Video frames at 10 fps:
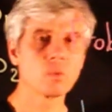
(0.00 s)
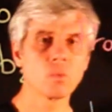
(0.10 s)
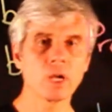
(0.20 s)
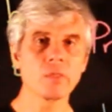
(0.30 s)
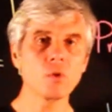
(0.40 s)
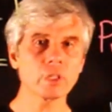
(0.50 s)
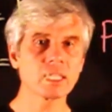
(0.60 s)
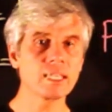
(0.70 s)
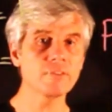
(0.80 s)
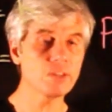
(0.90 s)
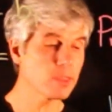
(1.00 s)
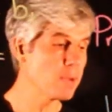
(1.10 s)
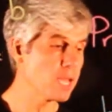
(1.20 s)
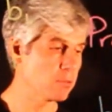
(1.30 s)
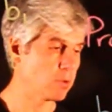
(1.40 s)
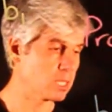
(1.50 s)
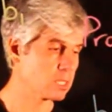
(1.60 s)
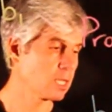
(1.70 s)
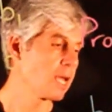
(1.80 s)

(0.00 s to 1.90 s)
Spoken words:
we are not given the matrix.